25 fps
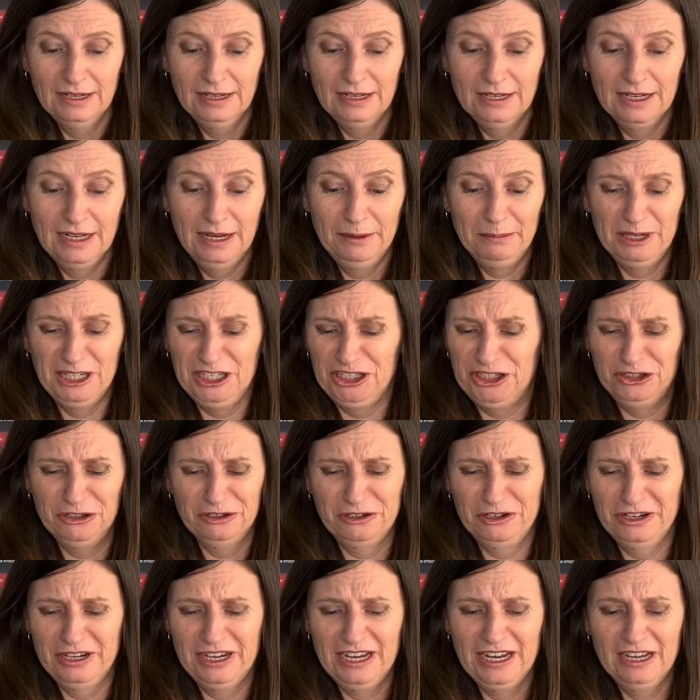Ebony shook her
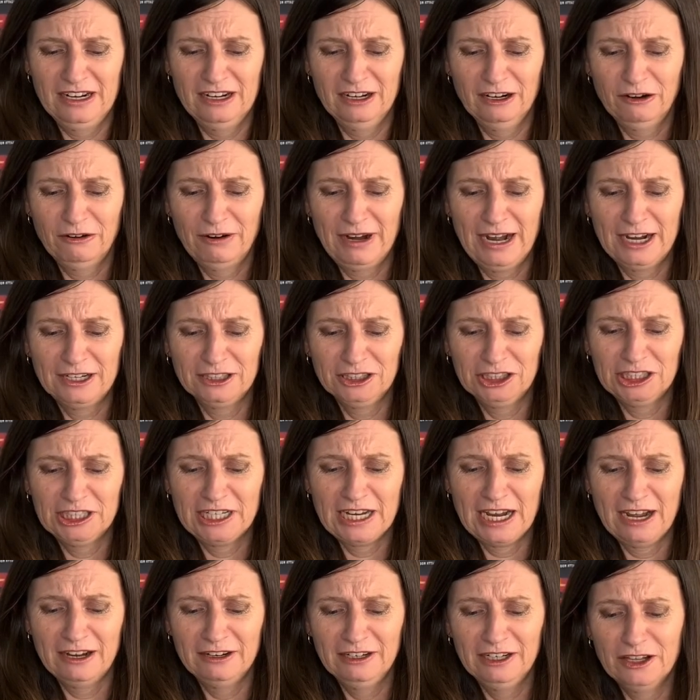head and crouched
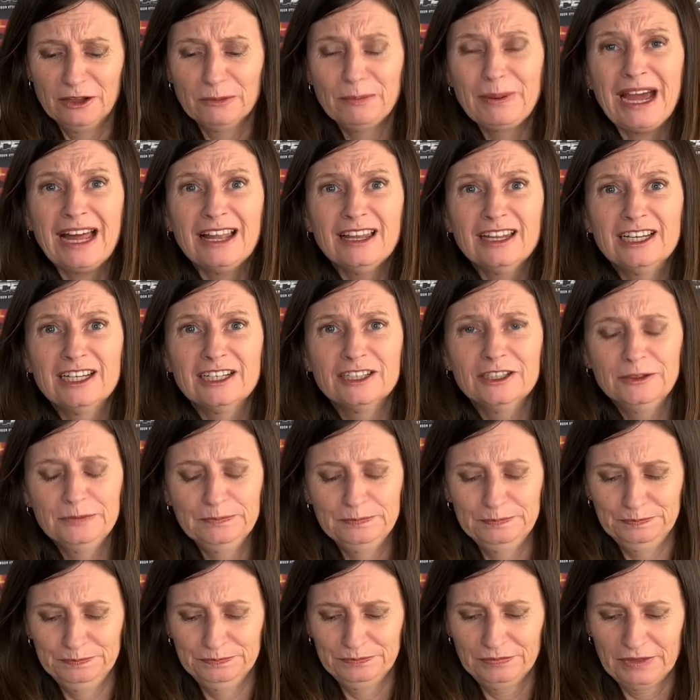down near the pelican.
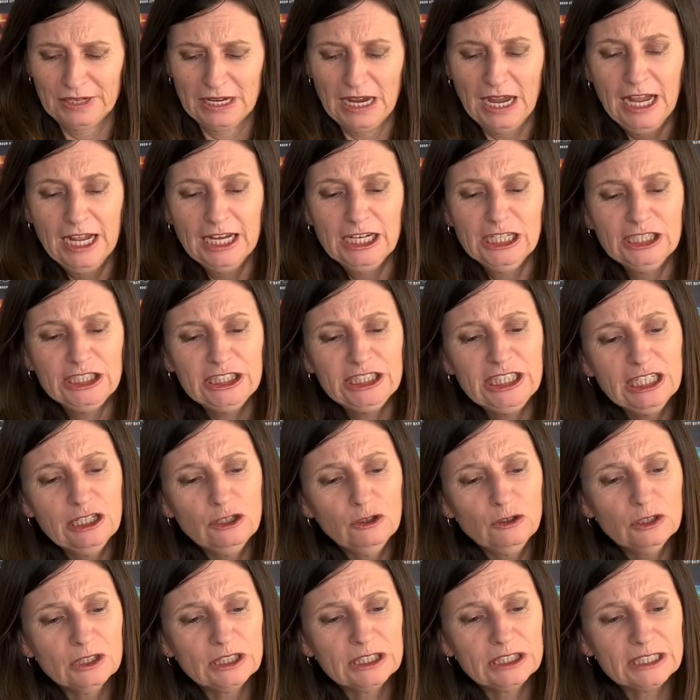She
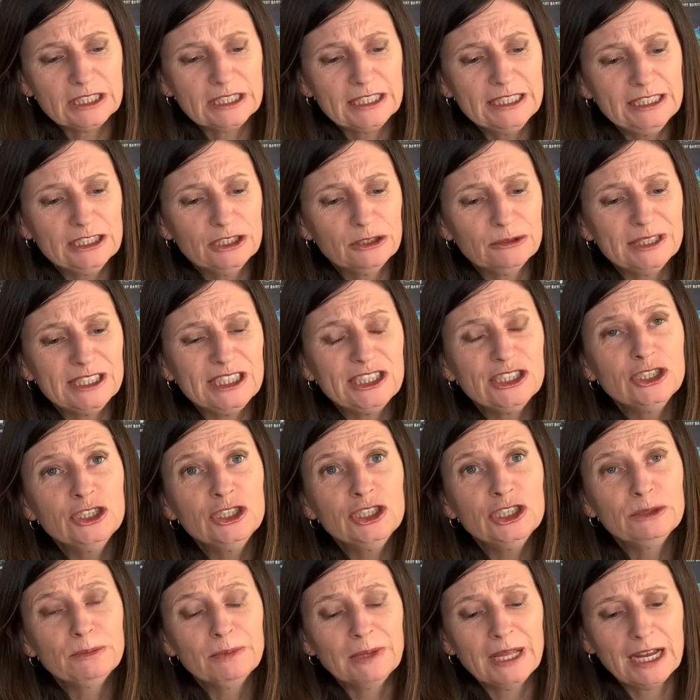looked into its
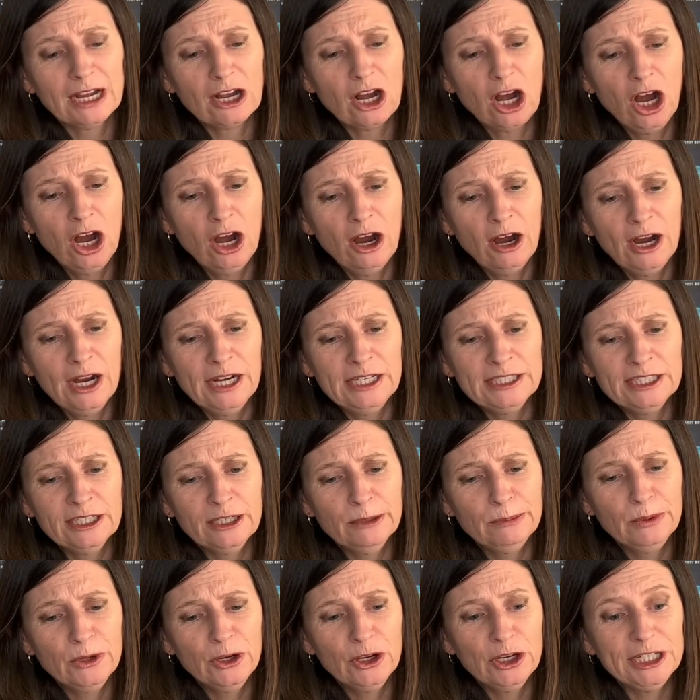huge black eyes, and the
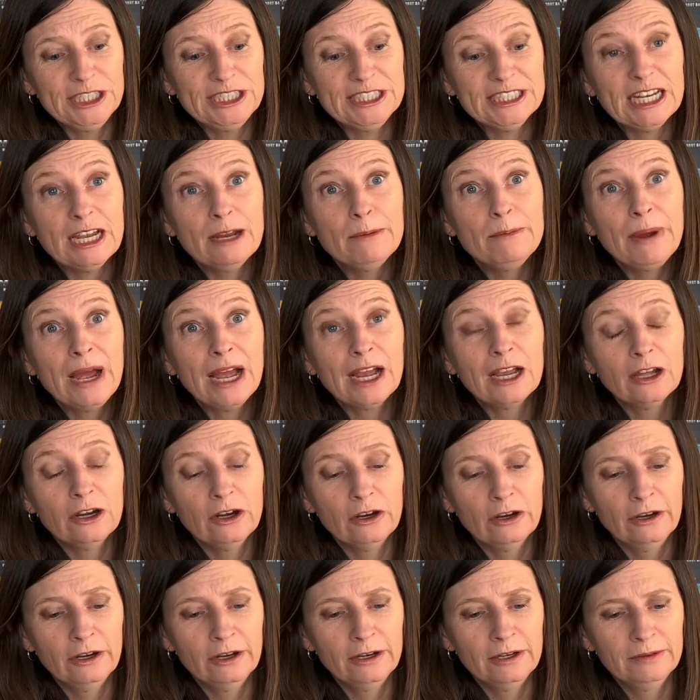bird stared back at
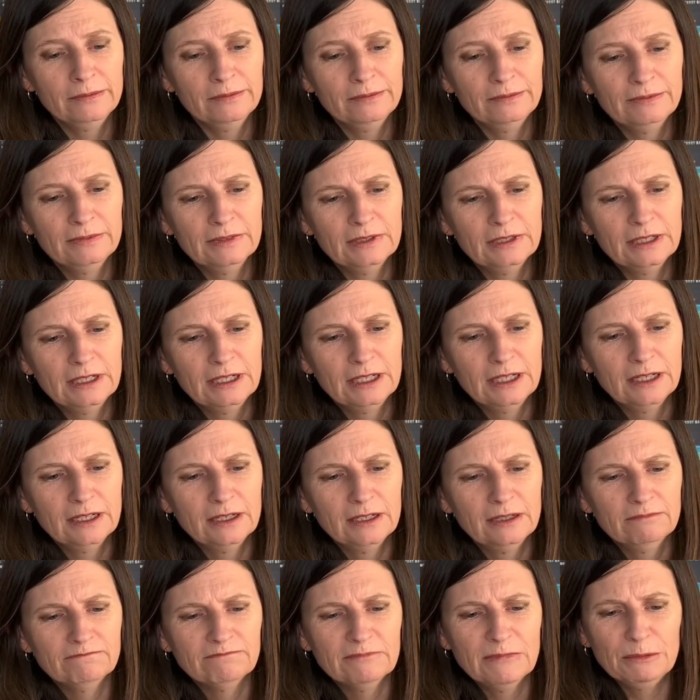her.
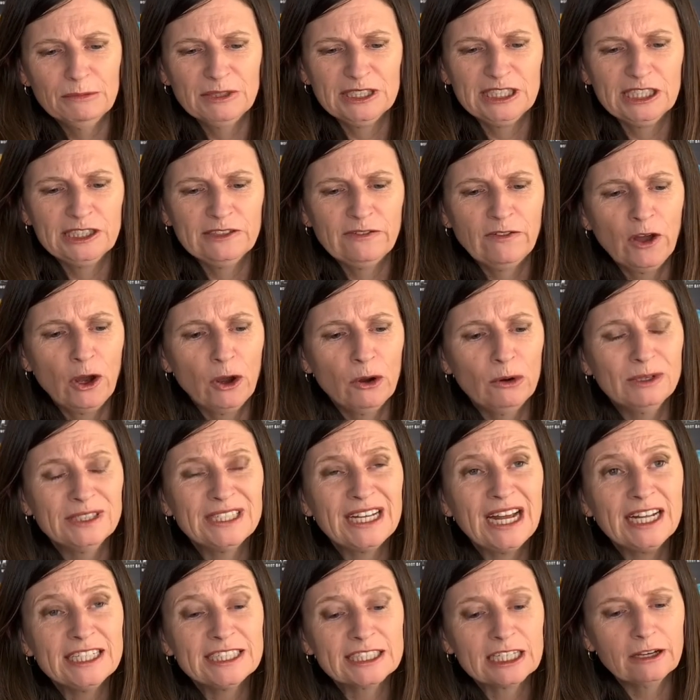It was as though it was
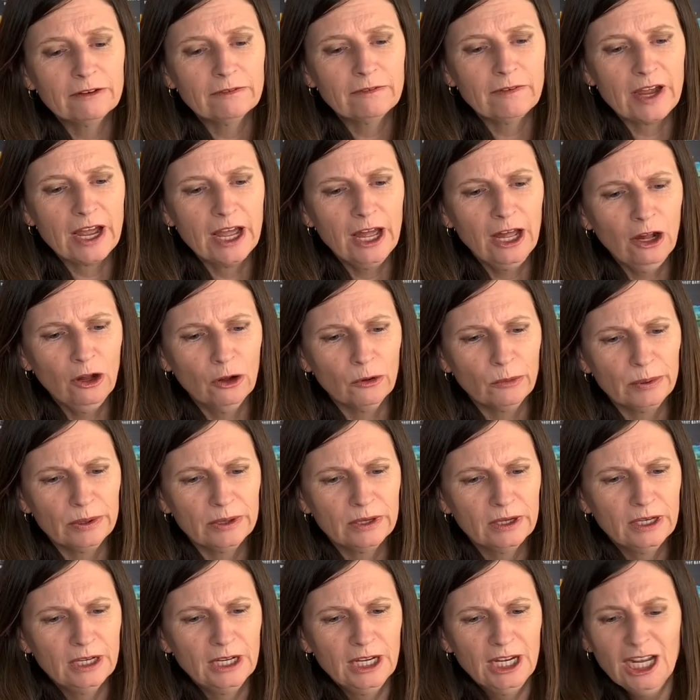asking for help,
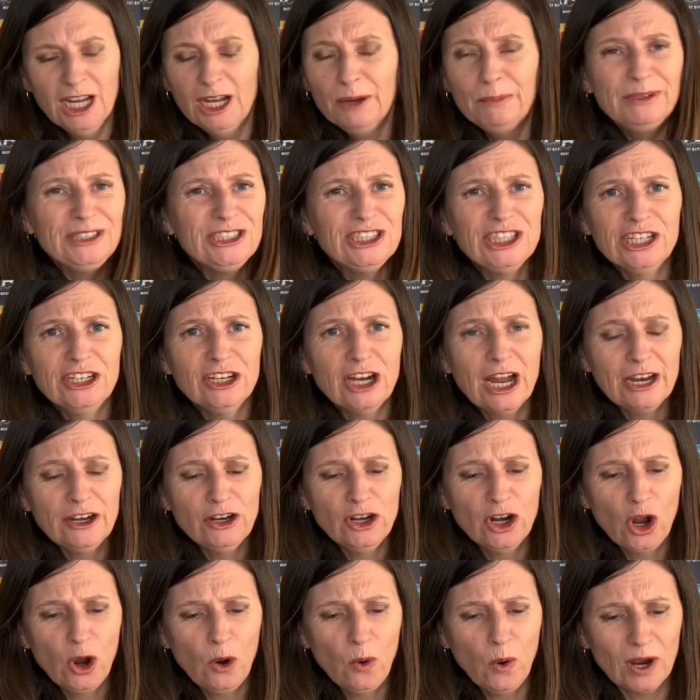but she had
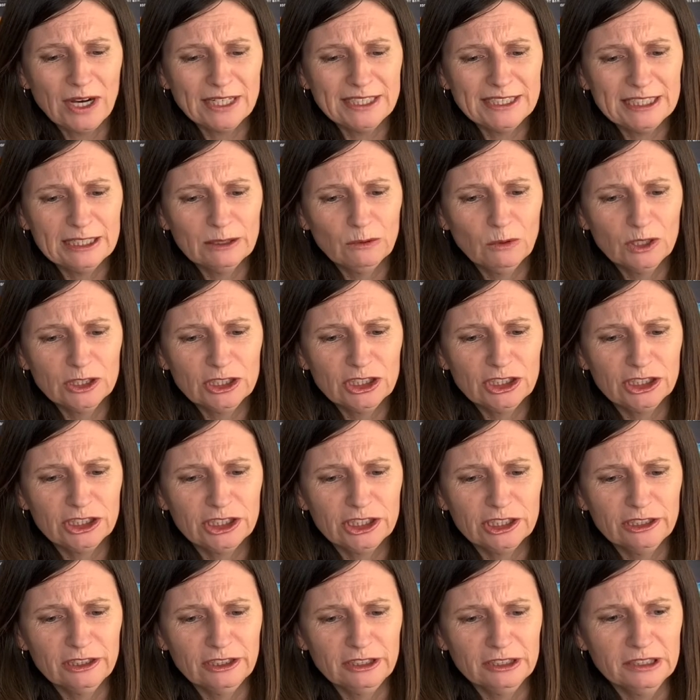no idea what to
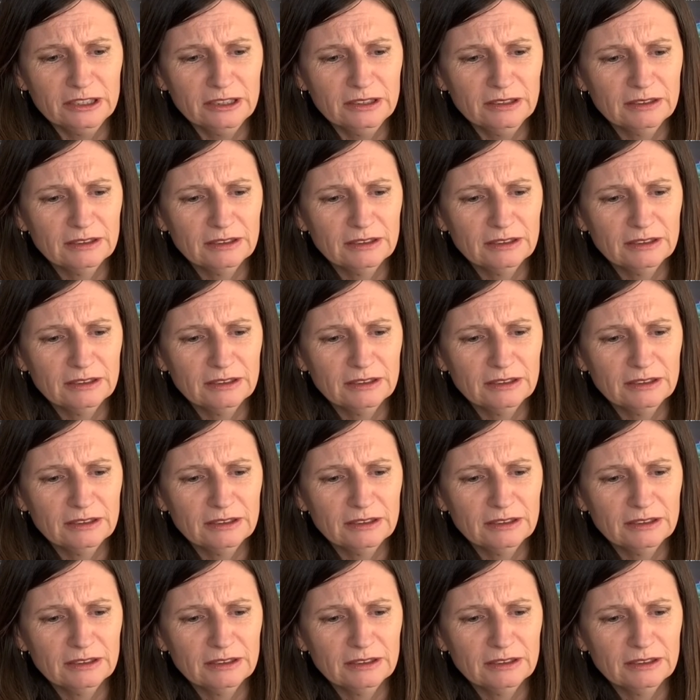do.